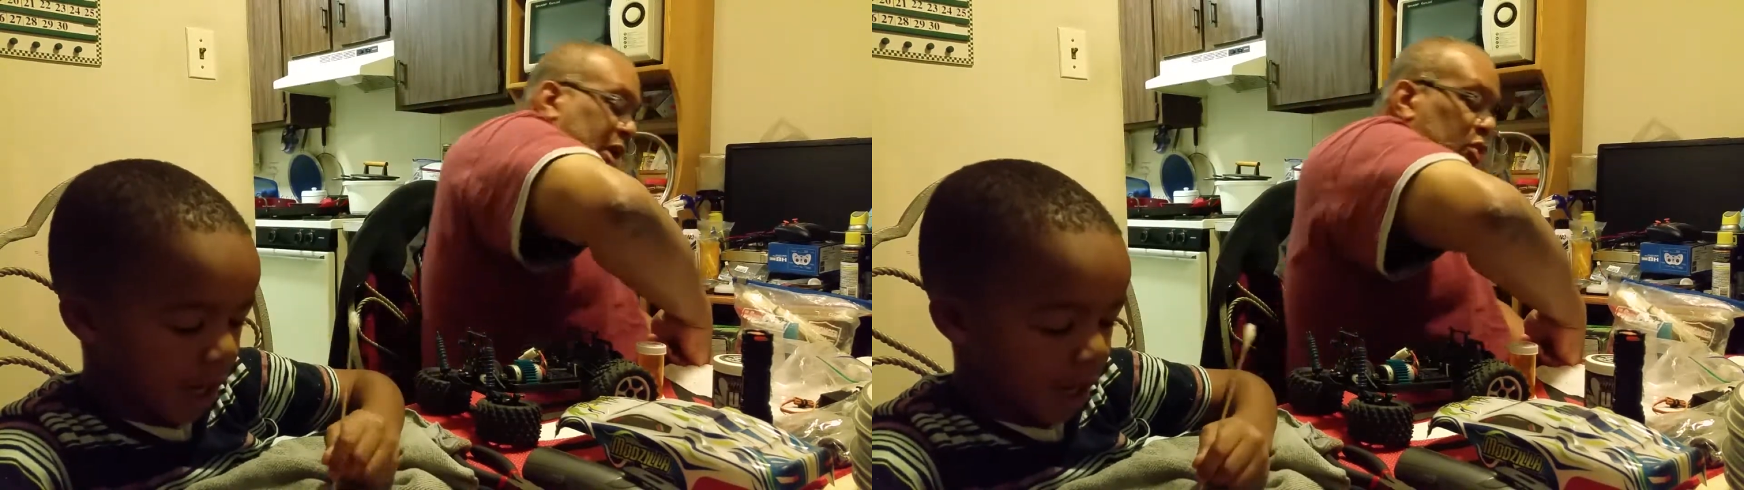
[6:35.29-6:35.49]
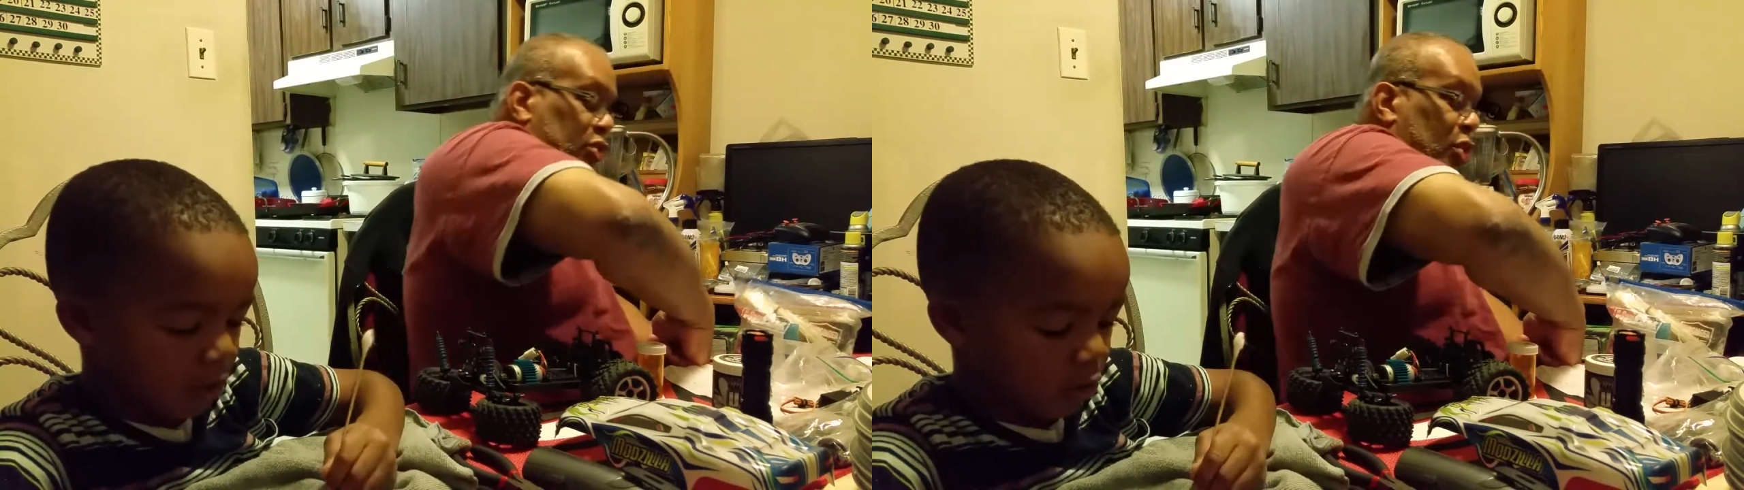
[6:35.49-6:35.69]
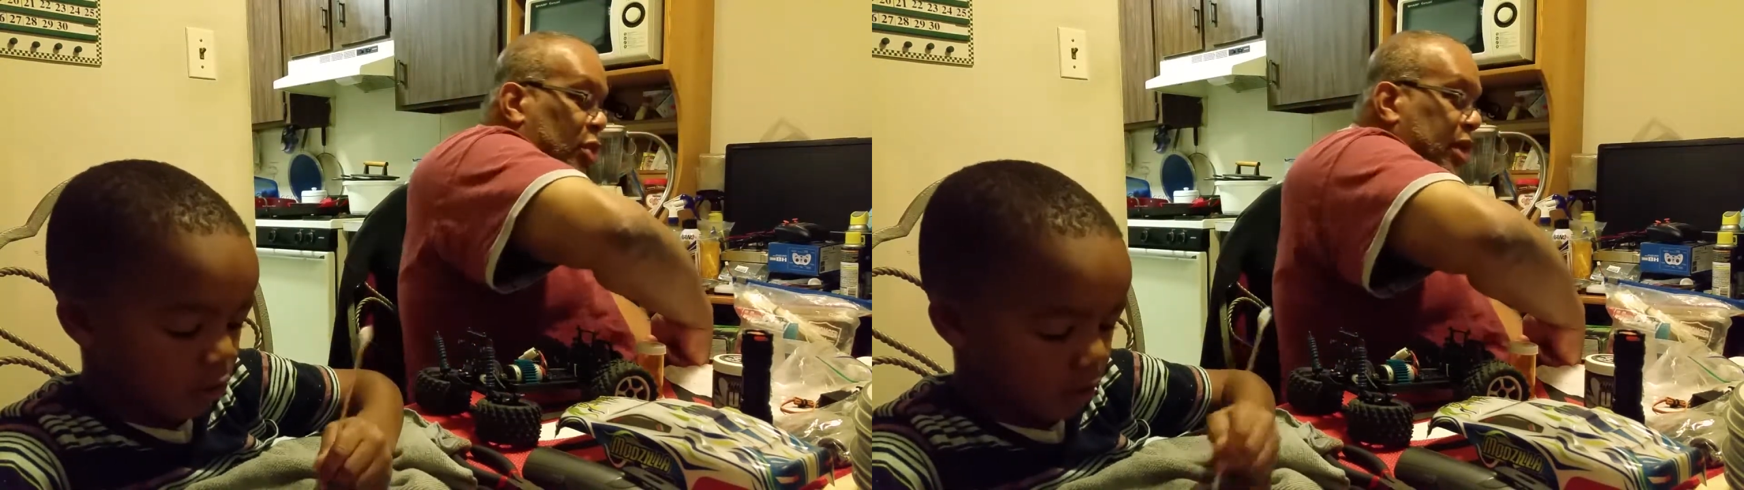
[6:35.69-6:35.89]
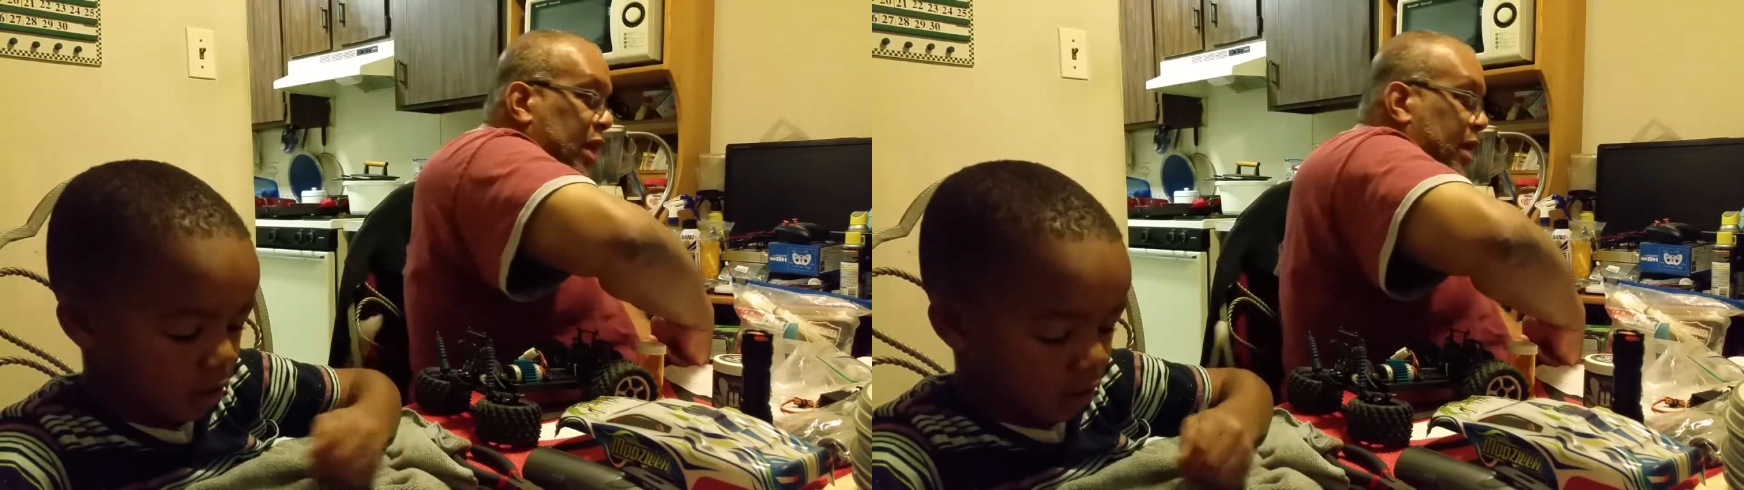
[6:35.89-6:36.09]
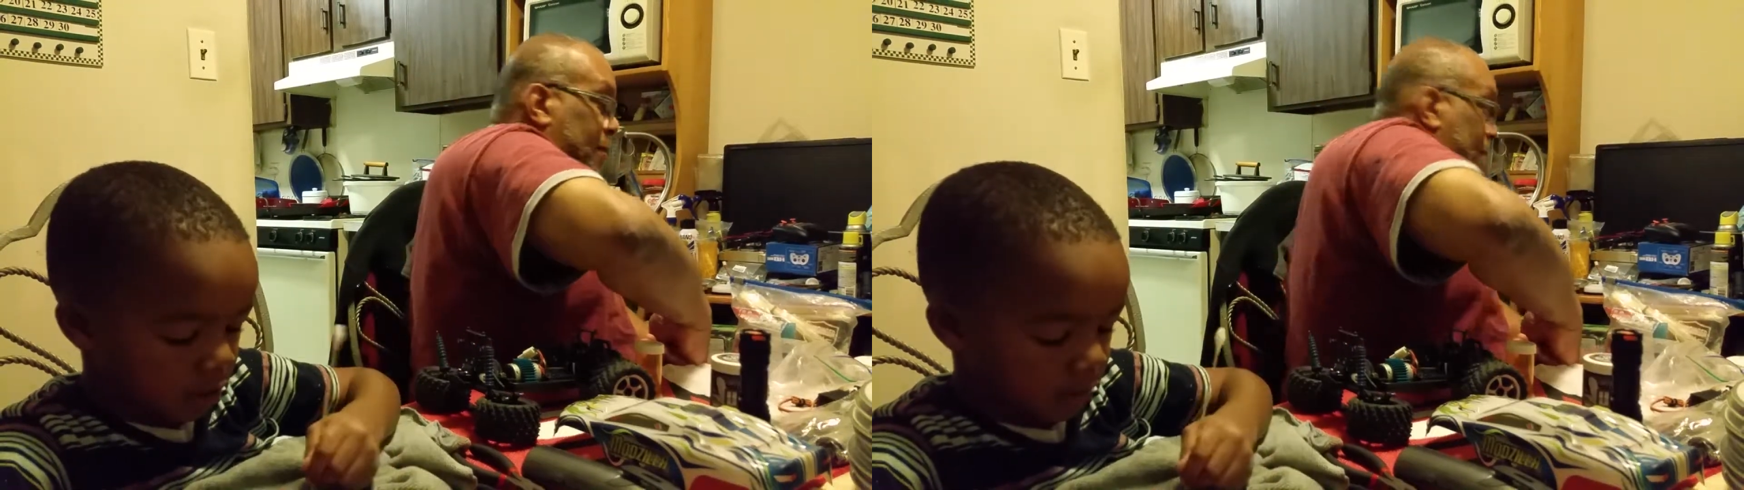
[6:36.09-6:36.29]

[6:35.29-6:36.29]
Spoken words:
you doing that.